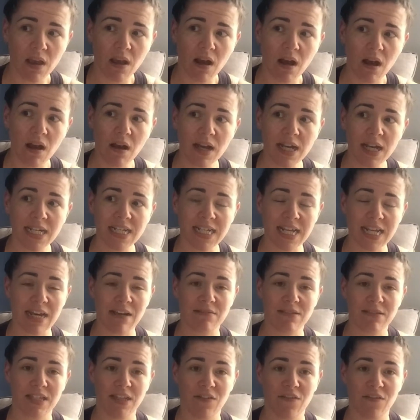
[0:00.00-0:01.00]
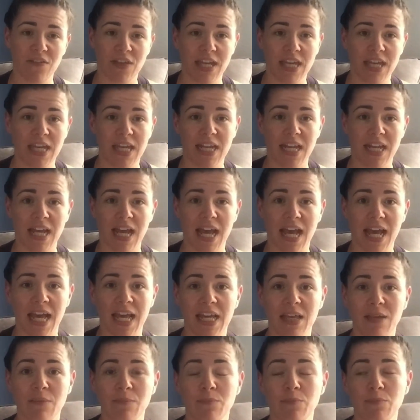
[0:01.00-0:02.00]
I now live in
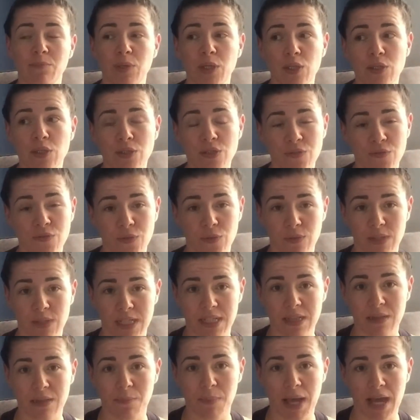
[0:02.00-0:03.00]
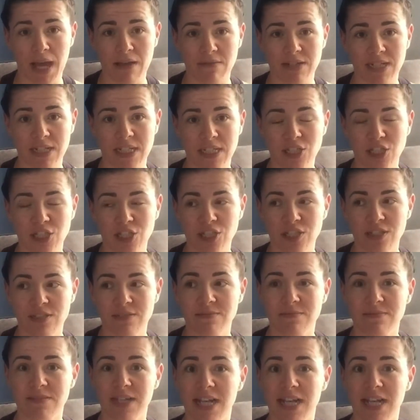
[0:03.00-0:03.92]
a beautiful little parish.